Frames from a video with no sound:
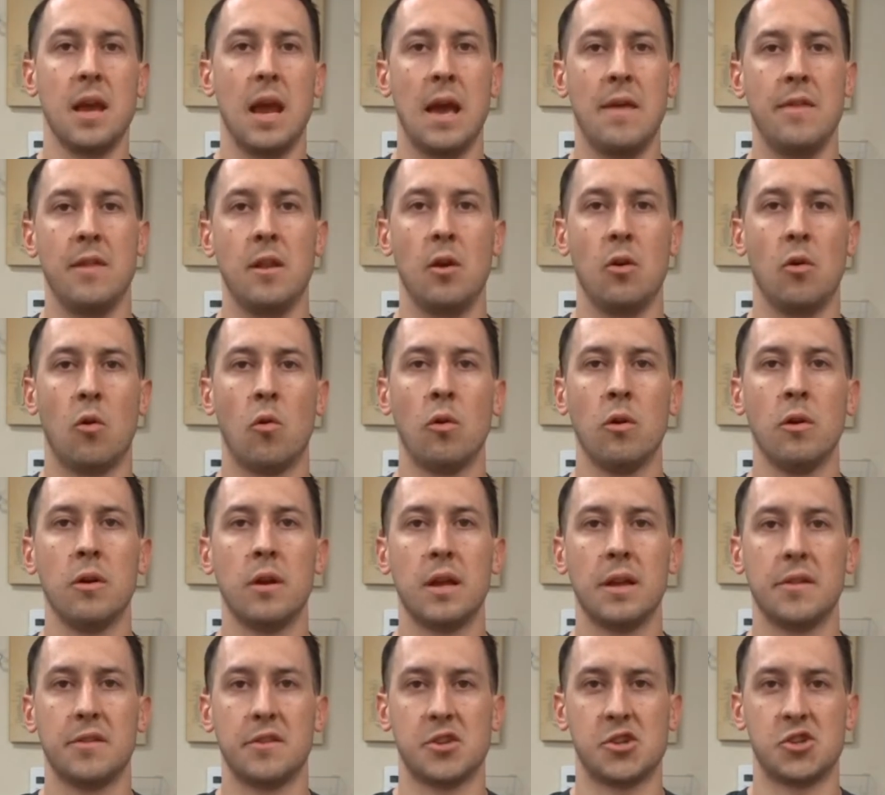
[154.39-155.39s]
And then in order
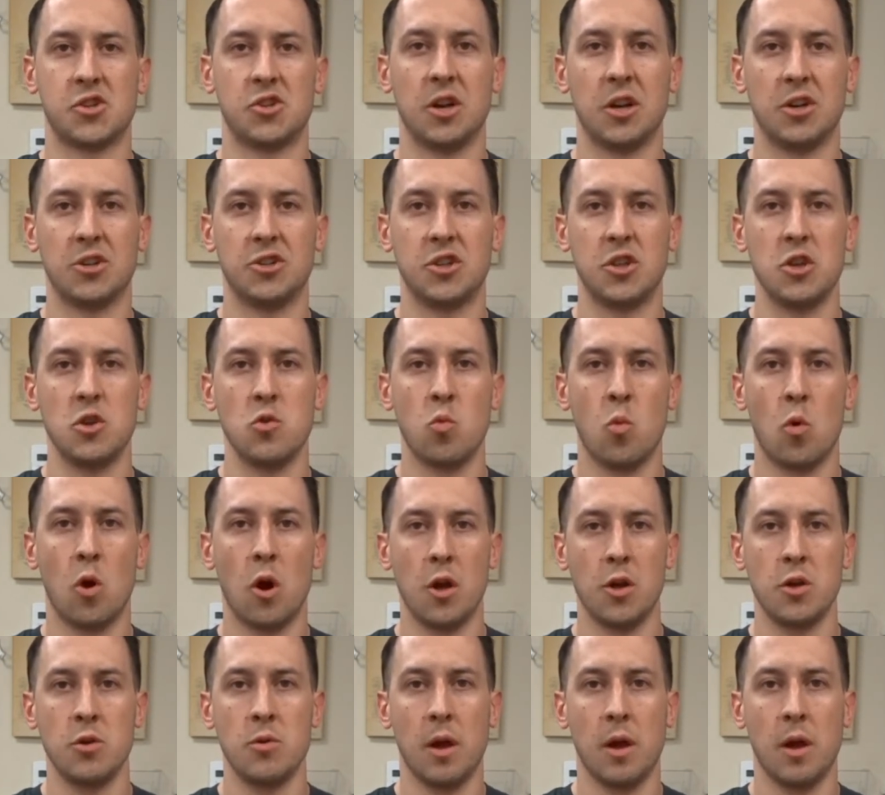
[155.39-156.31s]
to get the stretch that you want,